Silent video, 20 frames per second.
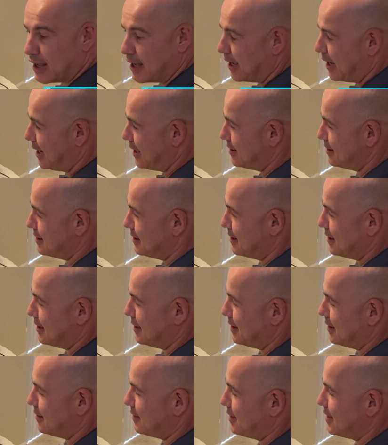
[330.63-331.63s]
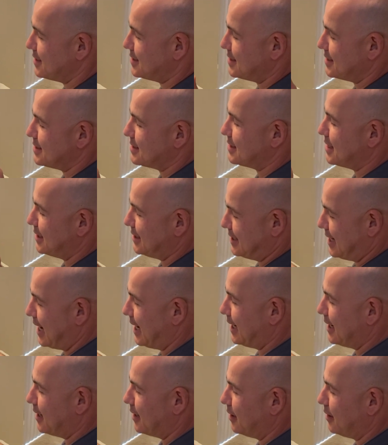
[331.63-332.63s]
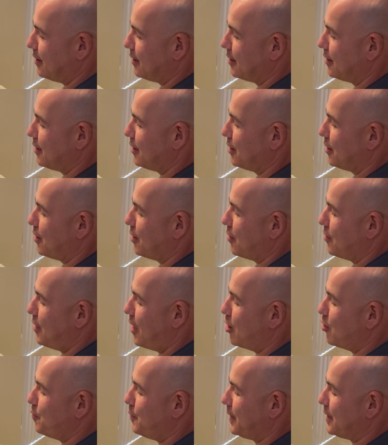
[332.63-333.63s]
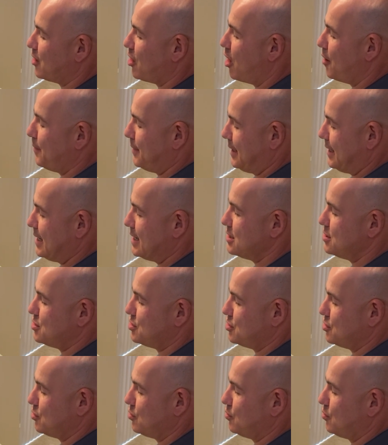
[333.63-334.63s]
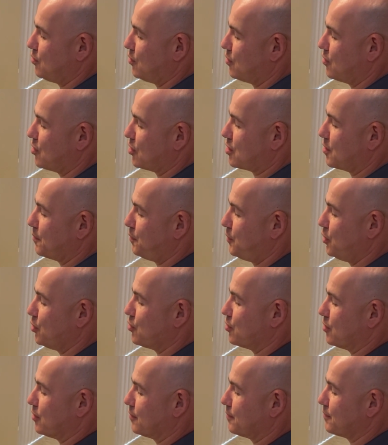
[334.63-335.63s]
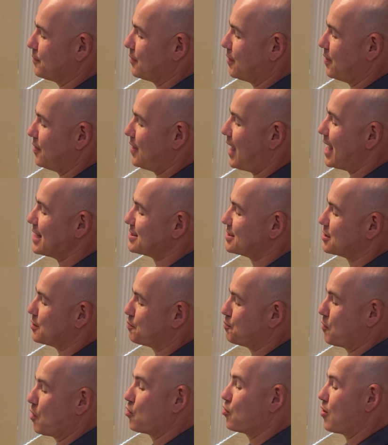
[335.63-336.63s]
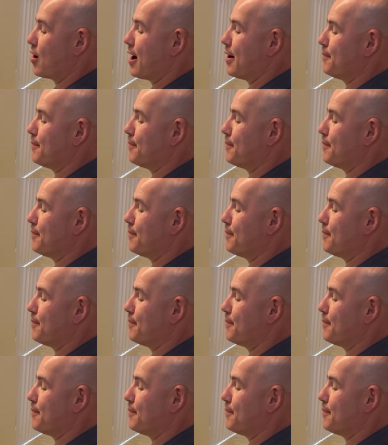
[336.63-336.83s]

And this is the data that would be coming into the computer. That's the program.